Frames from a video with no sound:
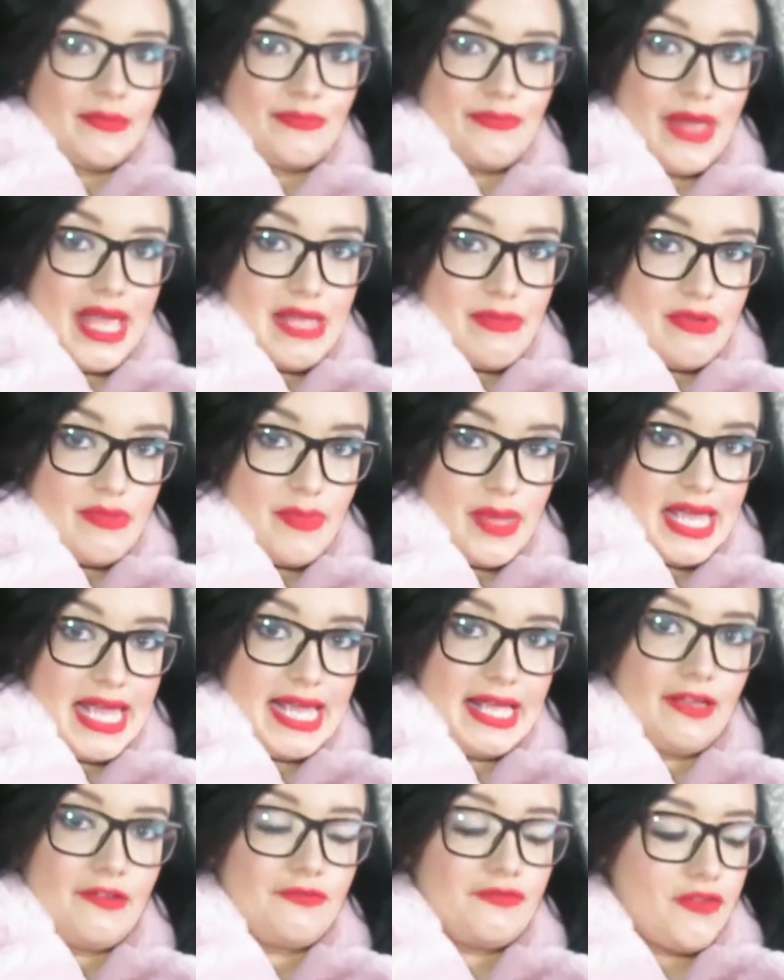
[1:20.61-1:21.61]
baby
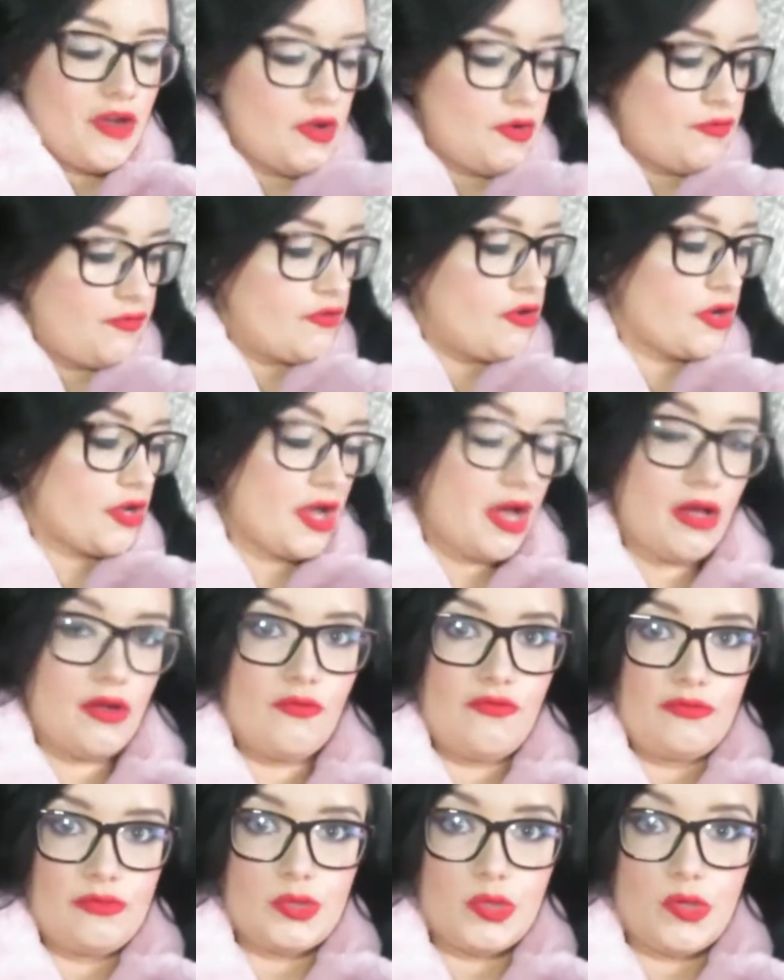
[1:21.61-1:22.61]
pink faux fur
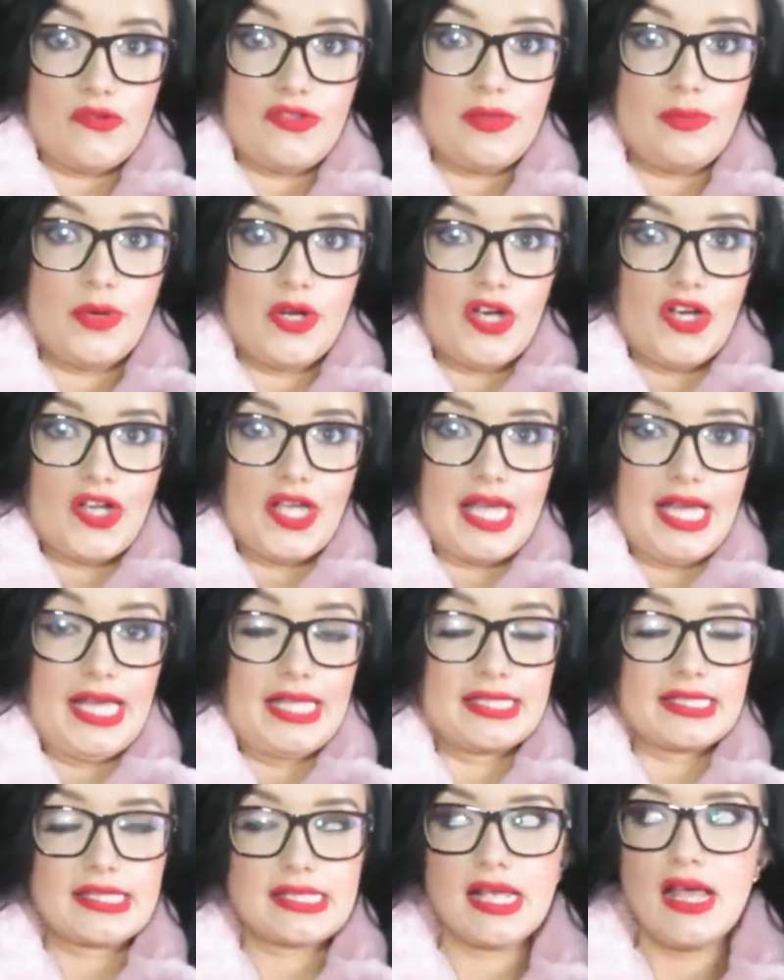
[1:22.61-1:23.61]
coat from Dorothy
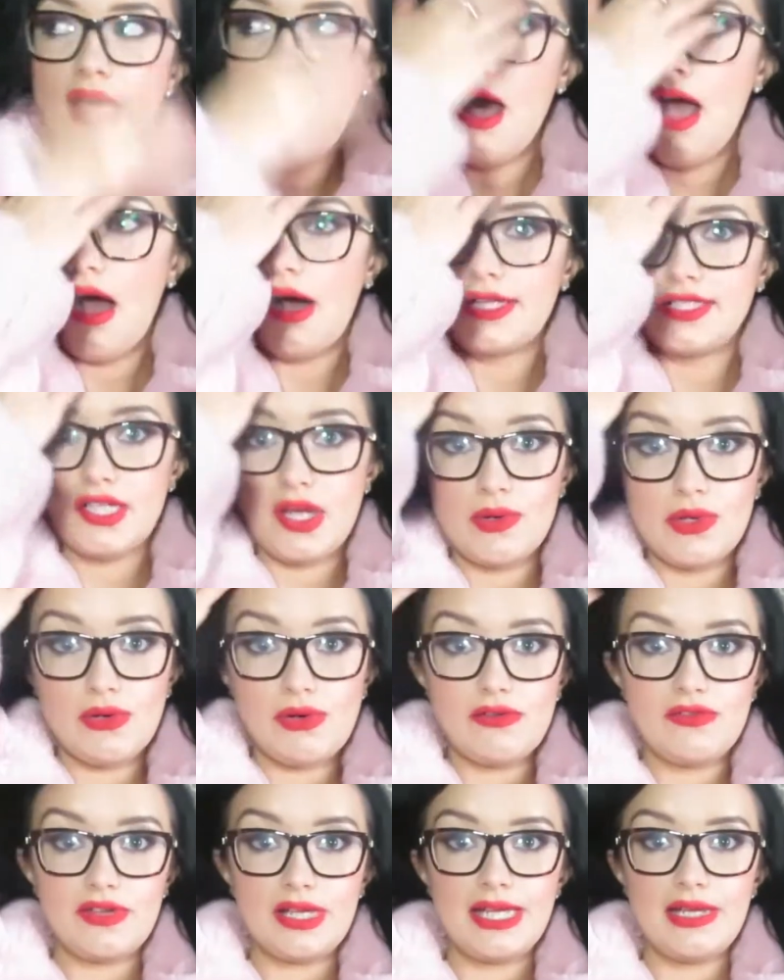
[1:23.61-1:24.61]
Perkins. I don't know
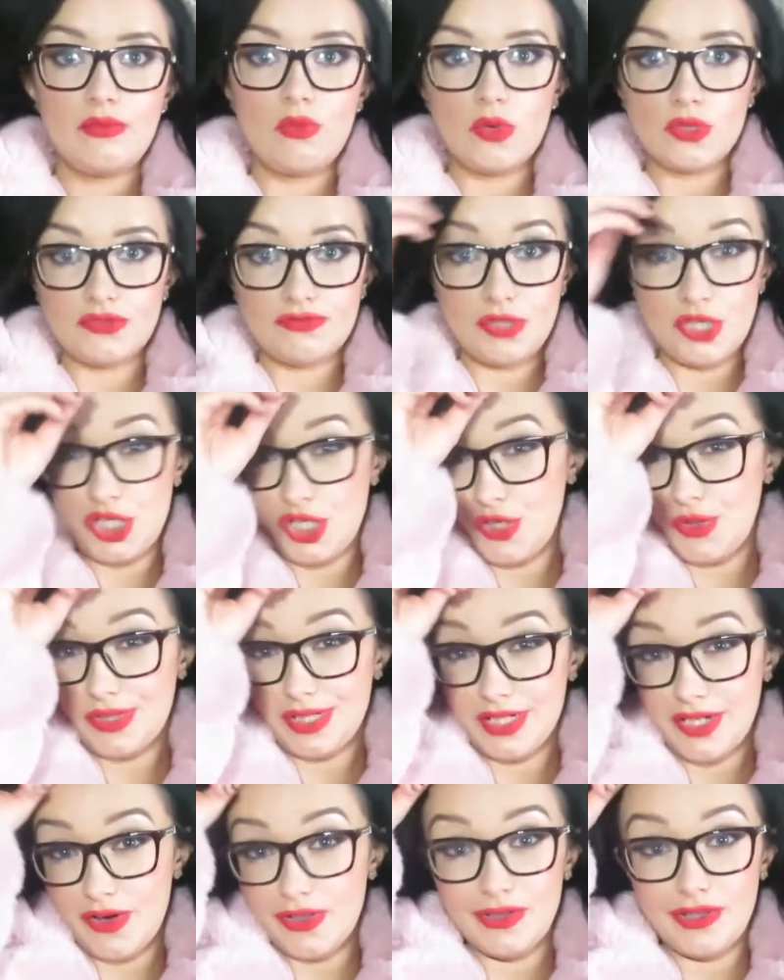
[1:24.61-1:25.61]
if it was
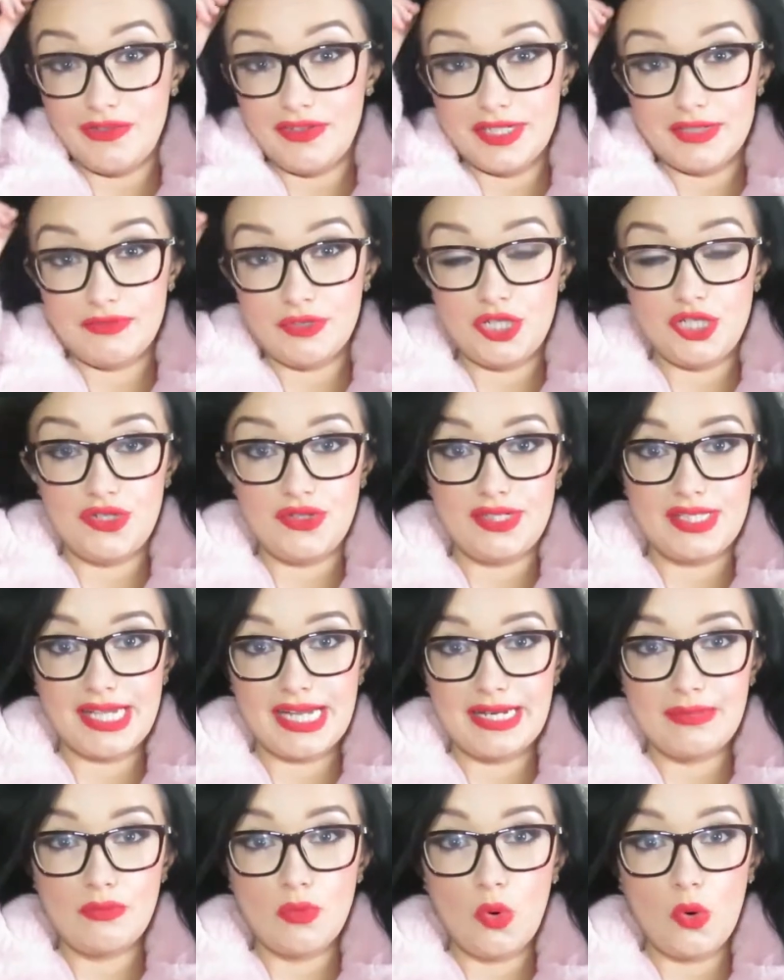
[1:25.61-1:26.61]
reduced. I don't know if it's reduced
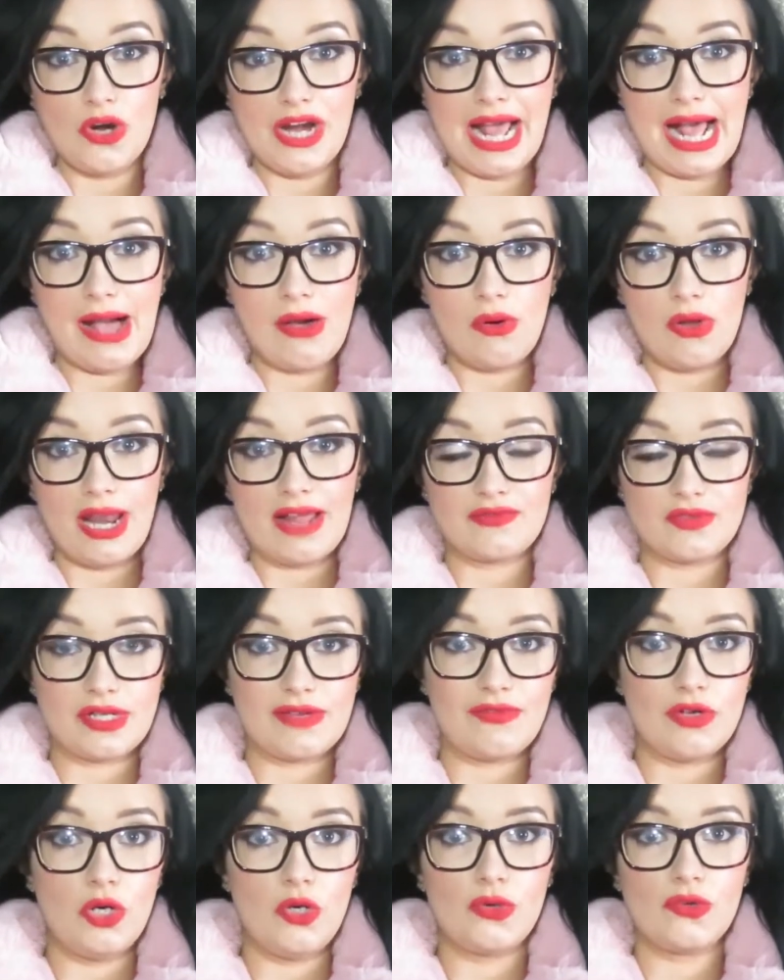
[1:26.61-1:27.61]
anymore now. I'll have to
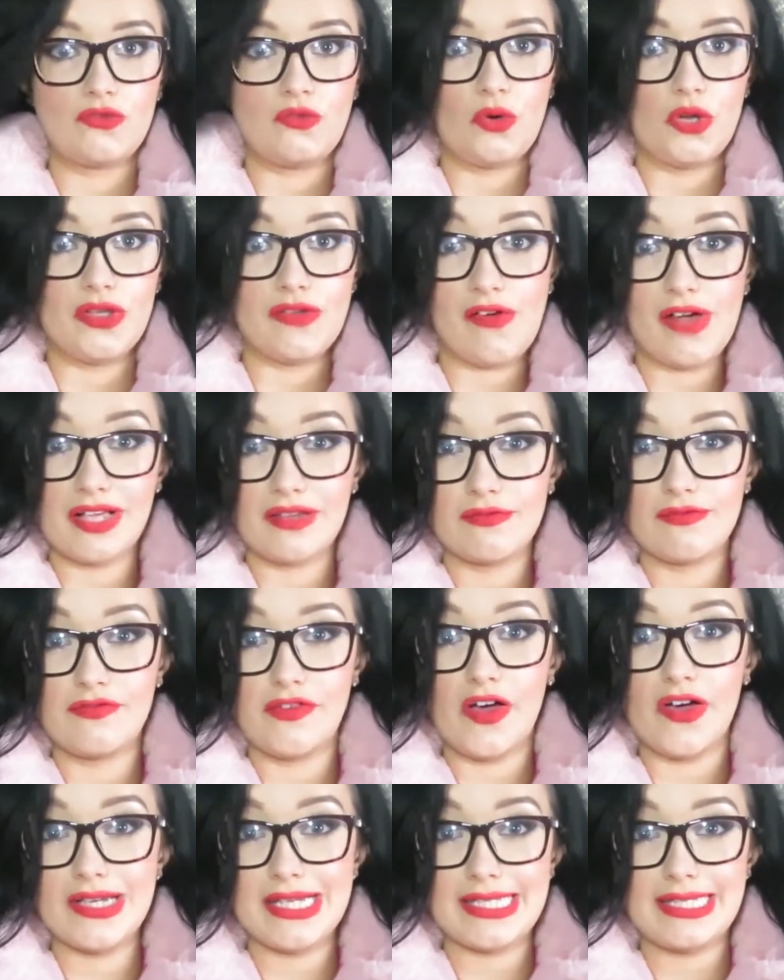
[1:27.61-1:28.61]
have a look for you. If I can
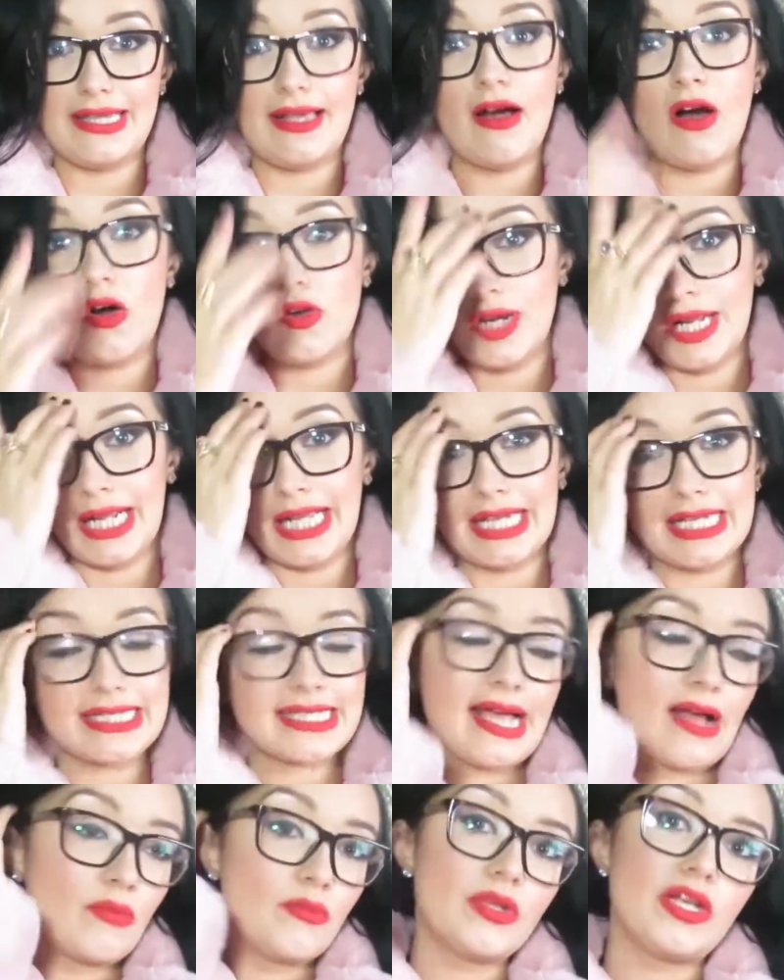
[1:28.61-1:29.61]
find it, I'll link it
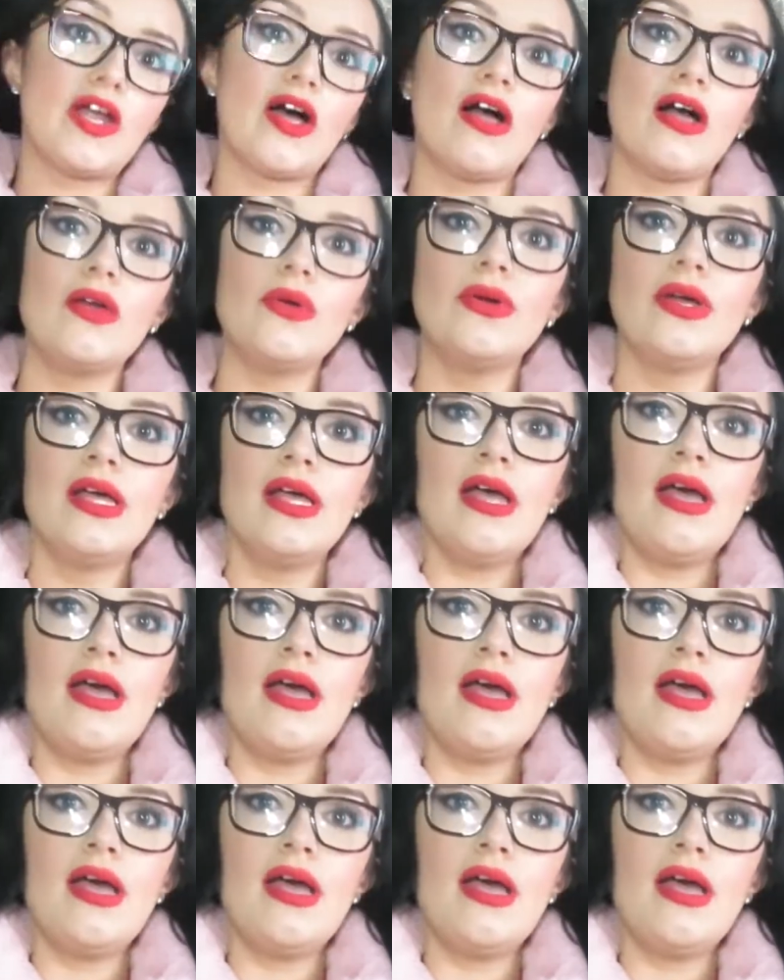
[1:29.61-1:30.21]
down below.